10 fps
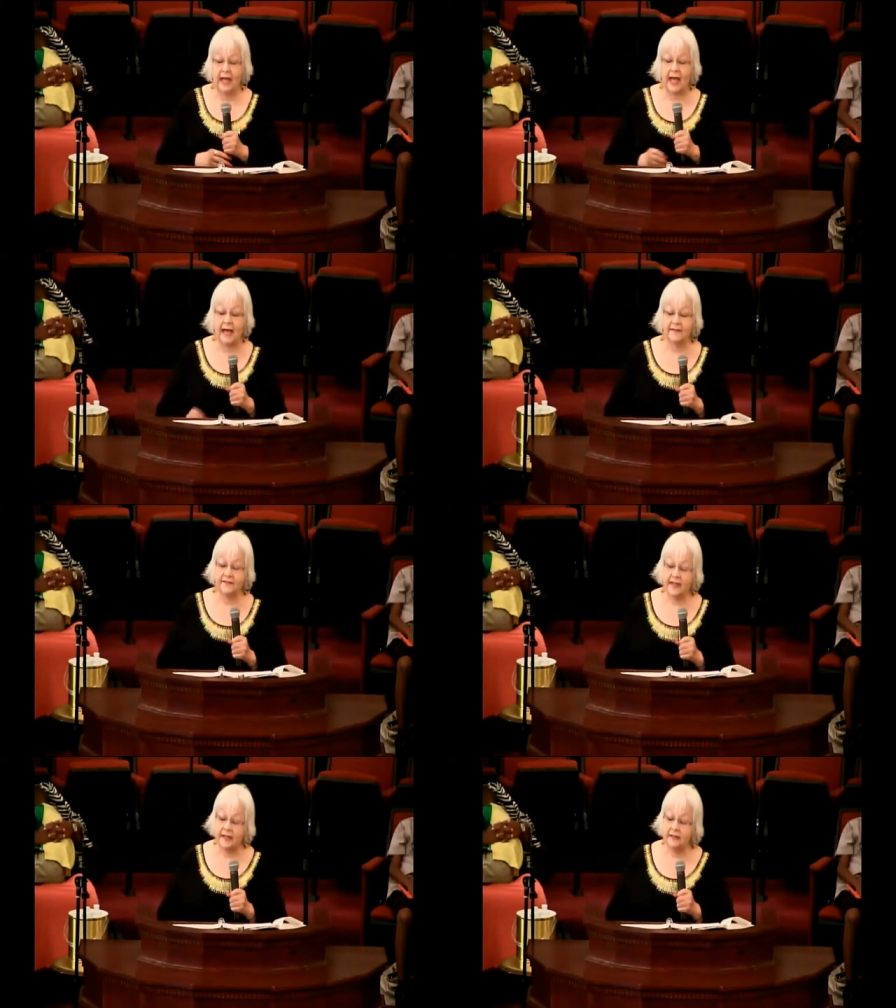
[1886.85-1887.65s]
I
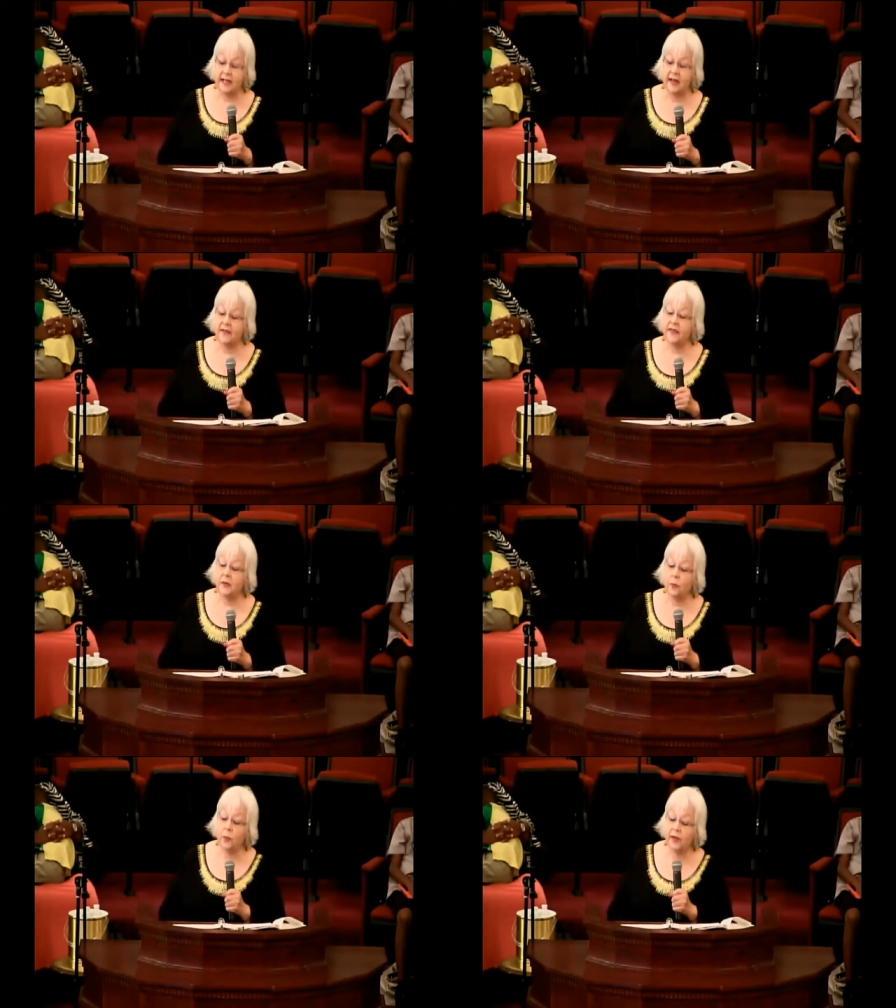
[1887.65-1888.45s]
found out
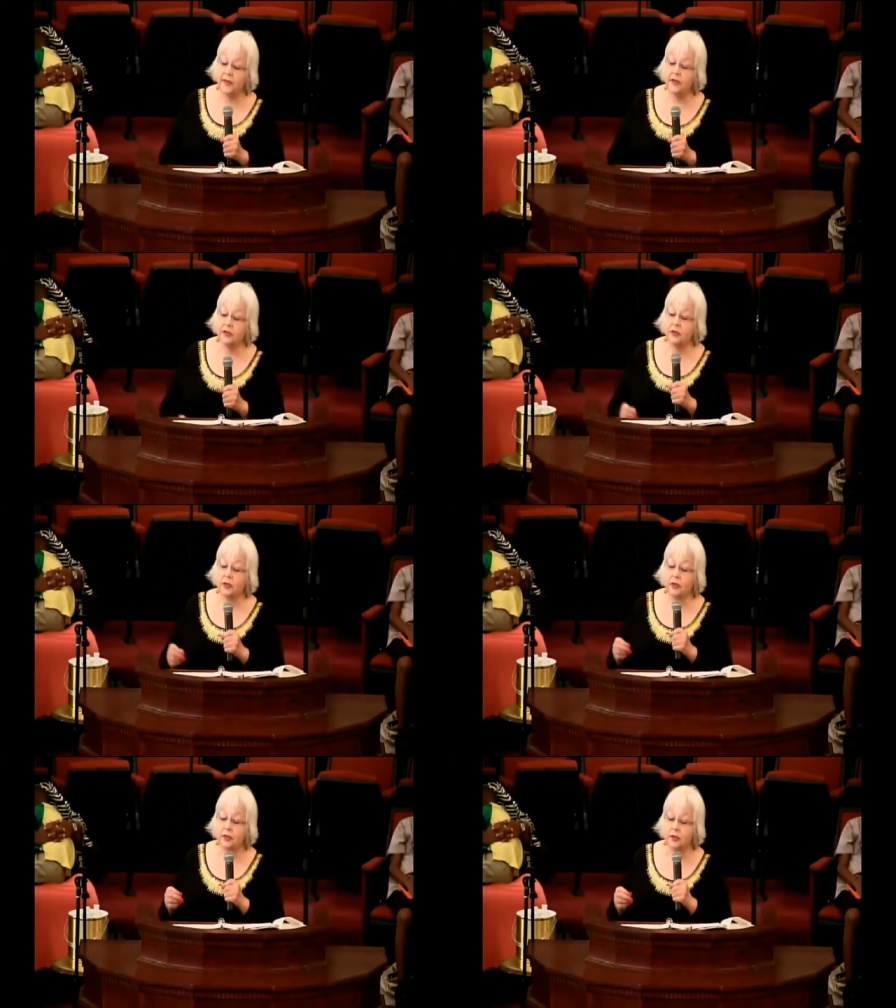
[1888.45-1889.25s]
that whether
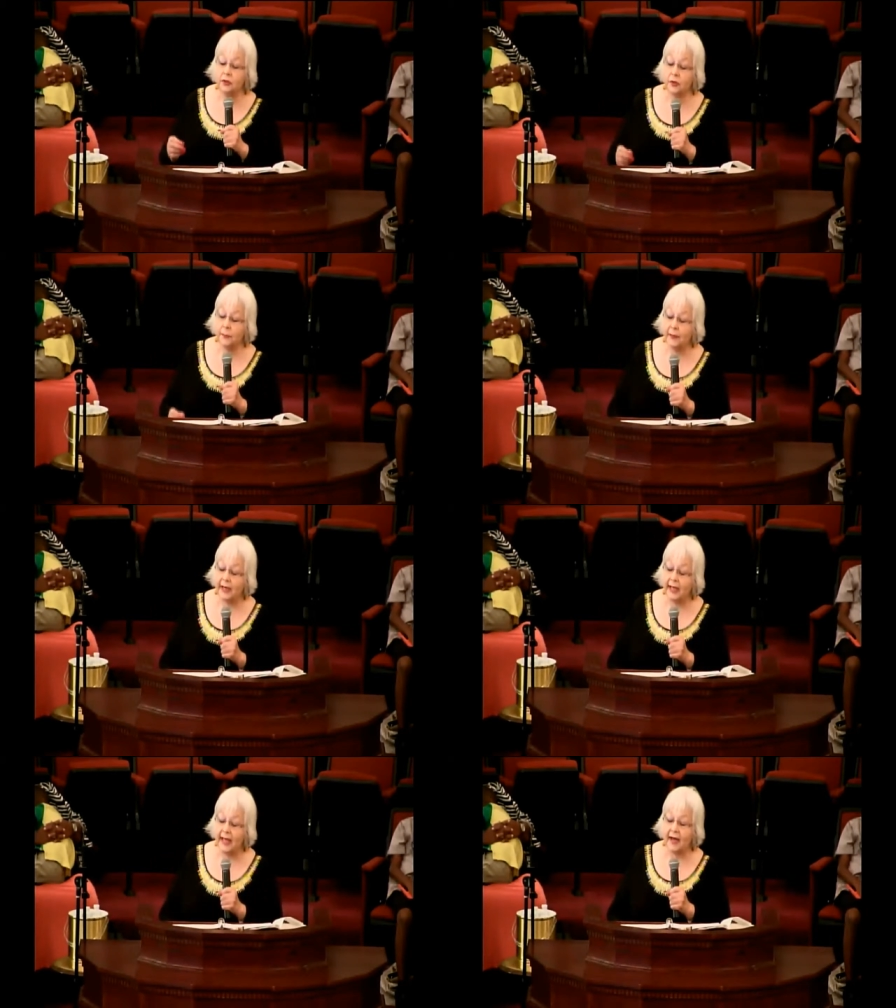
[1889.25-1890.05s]
your
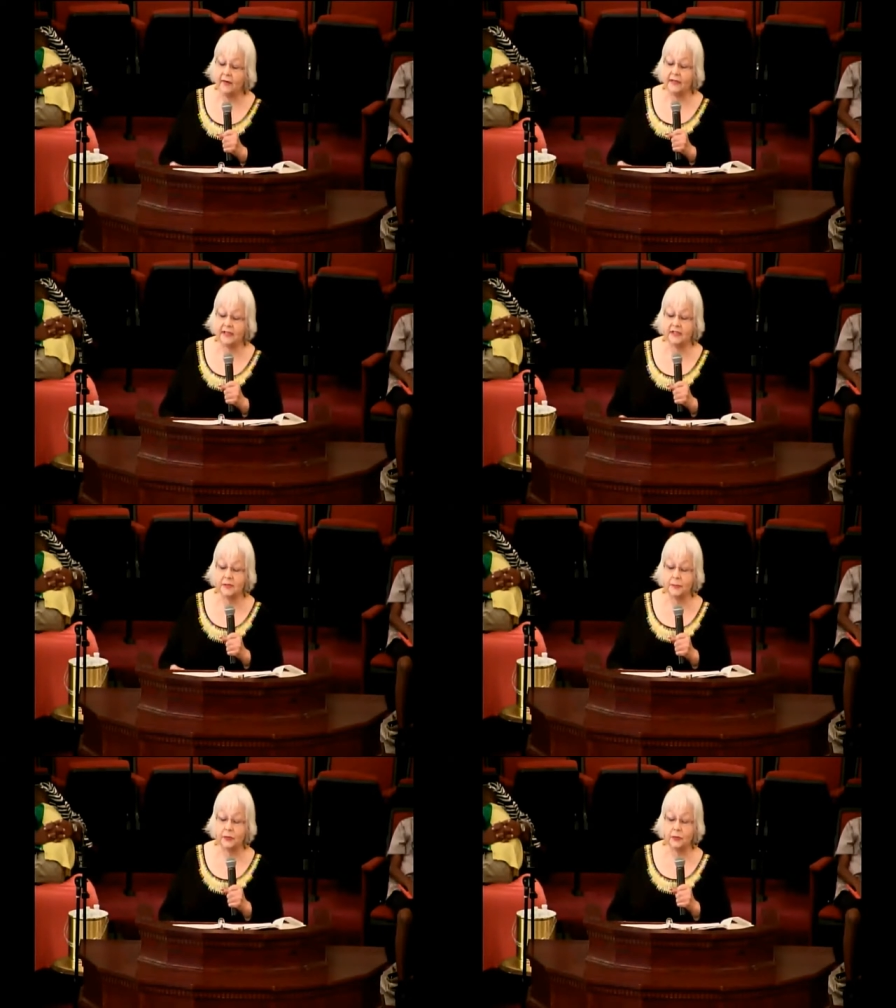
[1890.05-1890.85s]
plow
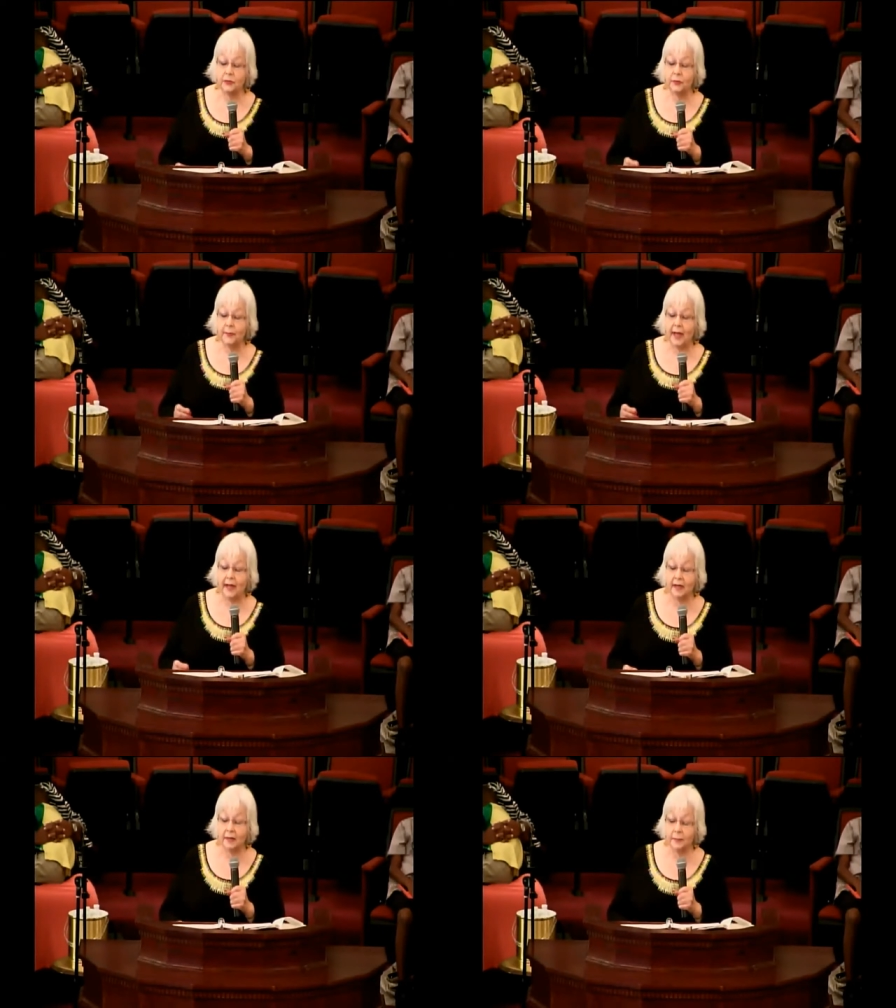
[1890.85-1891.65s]
is pulled
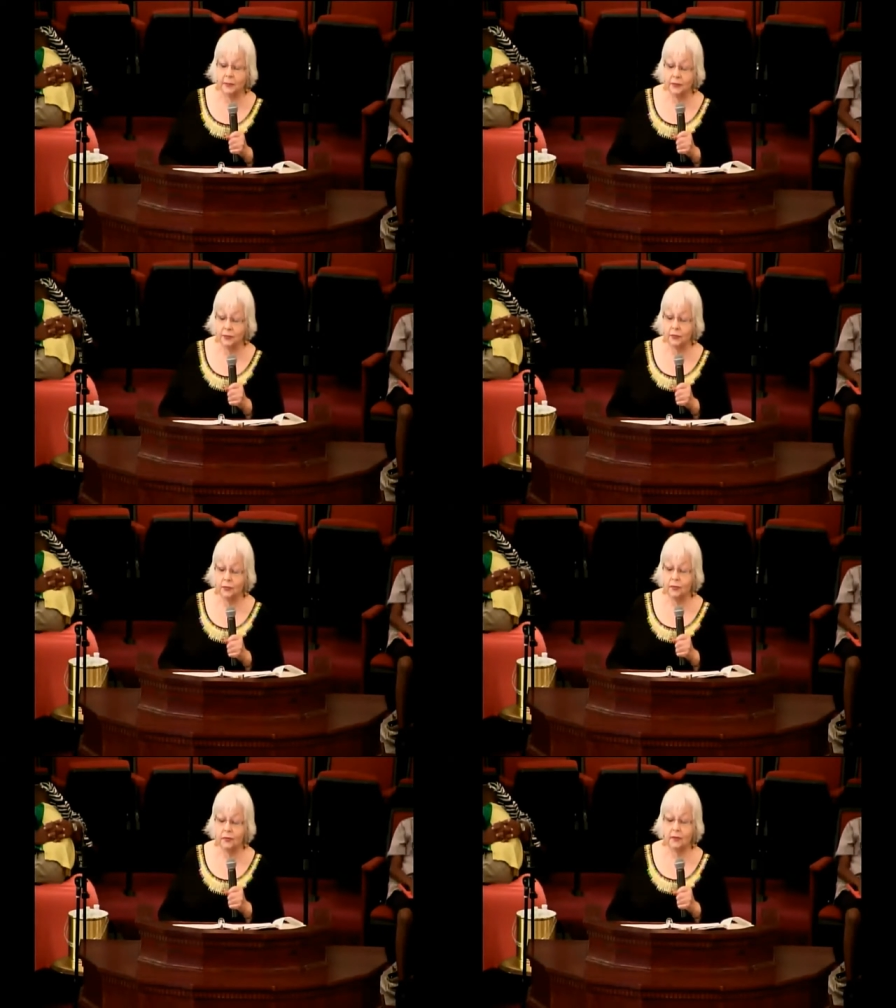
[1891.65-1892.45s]
by a mule,